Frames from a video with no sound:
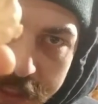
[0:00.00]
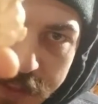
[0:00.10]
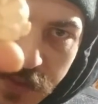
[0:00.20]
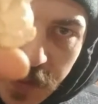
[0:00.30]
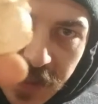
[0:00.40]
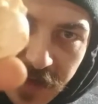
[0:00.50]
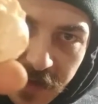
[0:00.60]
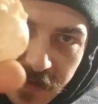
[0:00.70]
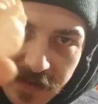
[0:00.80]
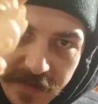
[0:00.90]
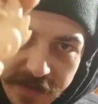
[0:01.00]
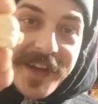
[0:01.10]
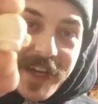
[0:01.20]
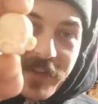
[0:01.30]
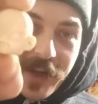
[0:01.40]
history here.
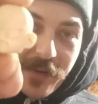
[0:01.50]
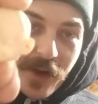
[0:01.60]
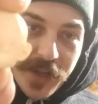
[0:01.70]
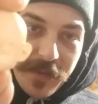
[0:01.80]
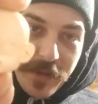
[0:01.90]
If I could rock the